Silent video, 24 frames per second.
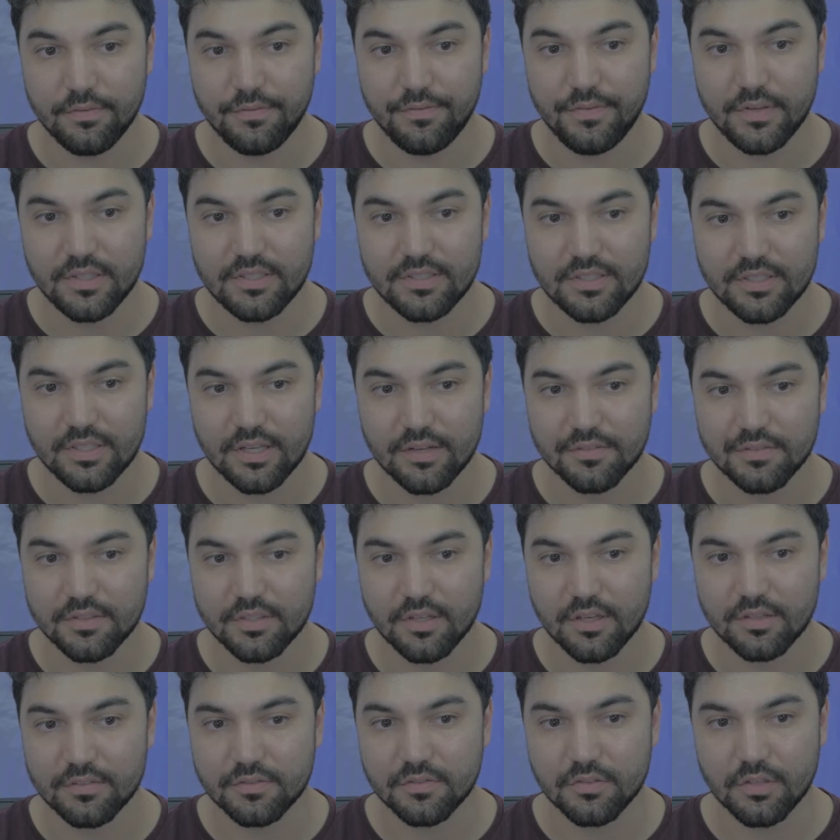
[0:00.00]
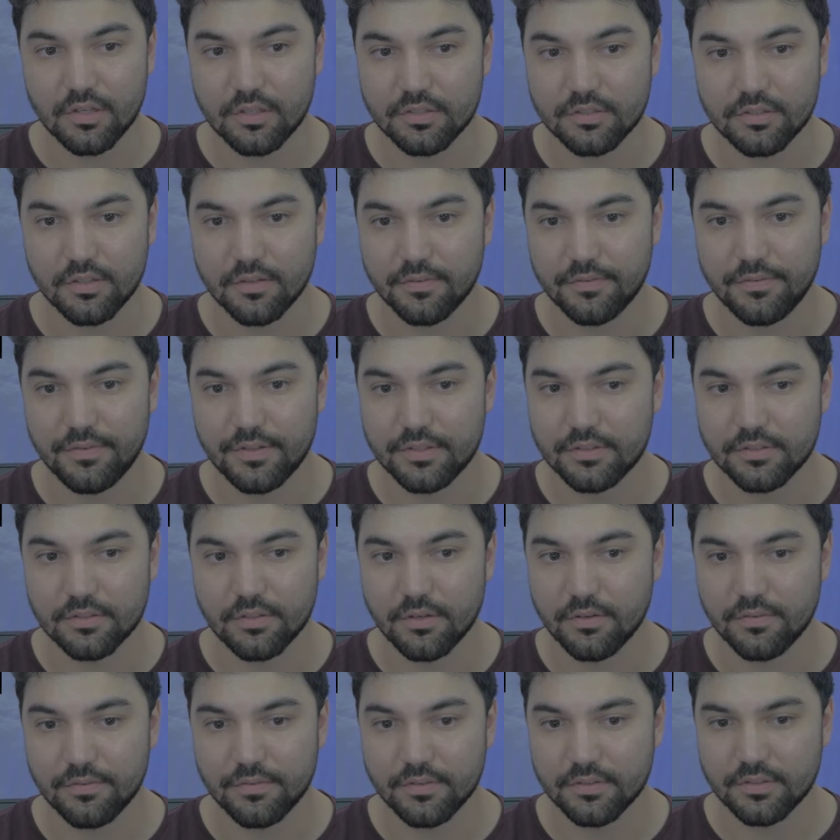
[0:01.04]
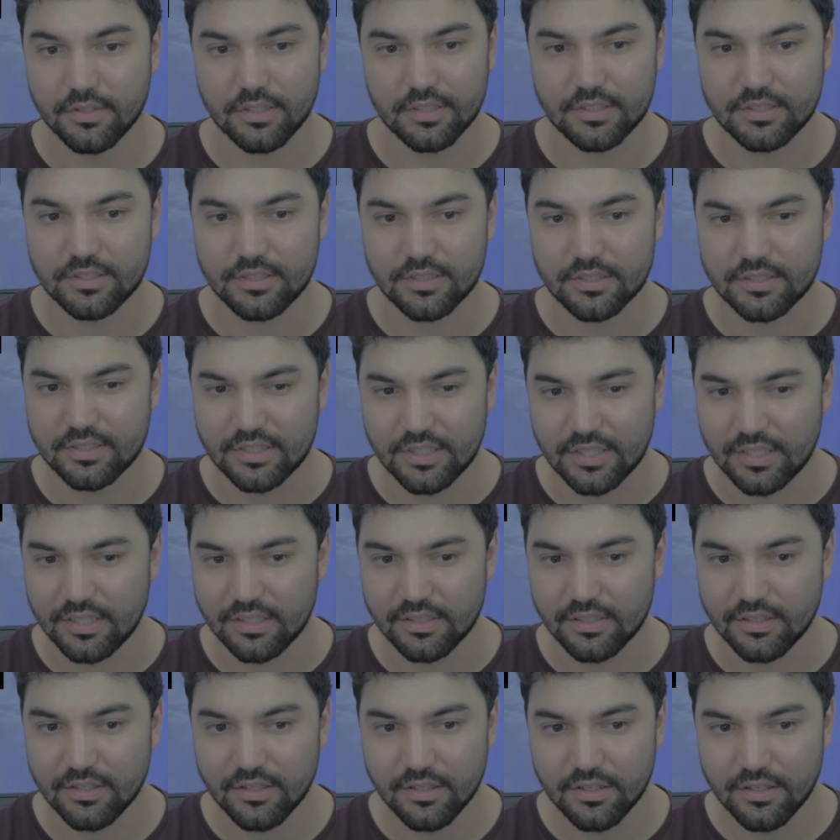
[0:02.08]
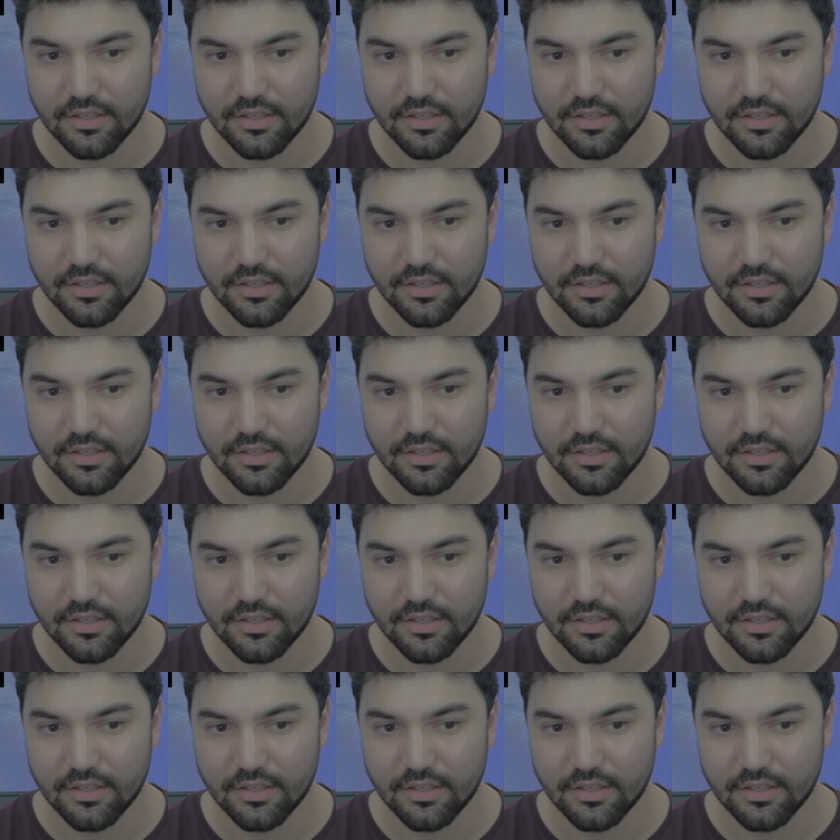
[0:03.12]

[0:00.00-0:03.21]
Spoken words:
Fitzy, I saw Fitz go for like 16.